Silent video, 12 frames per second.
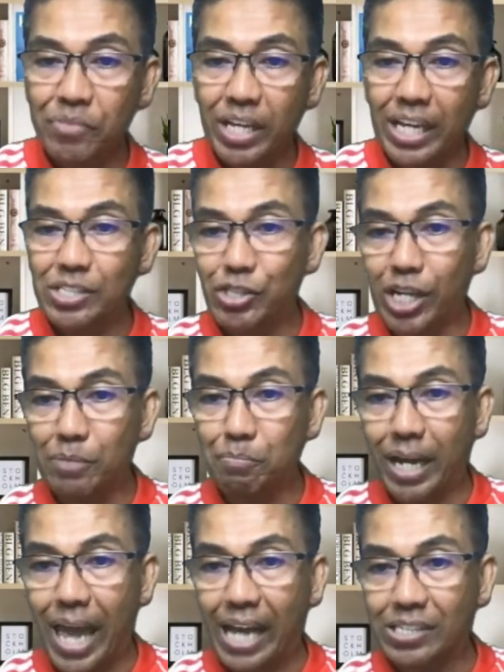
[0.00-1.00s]
It's not by
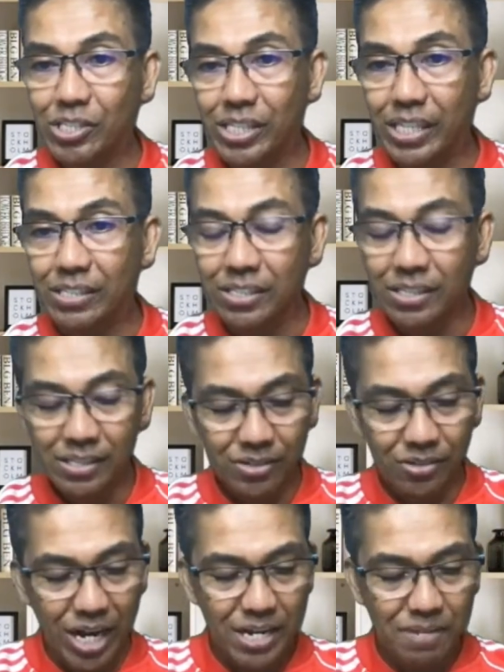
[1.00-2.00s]
accident. All
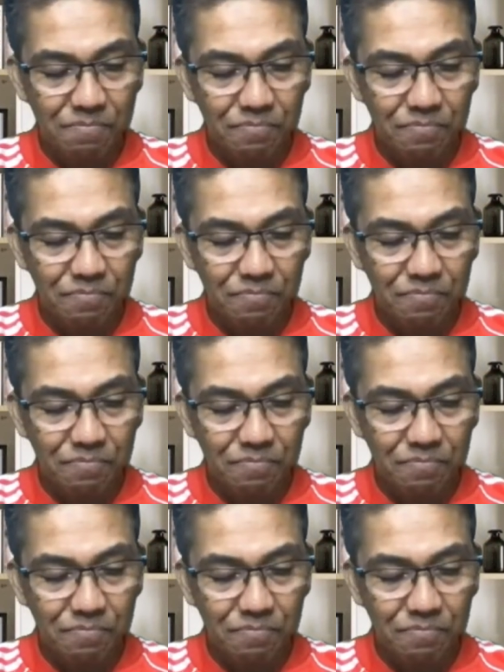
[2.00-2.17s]
right?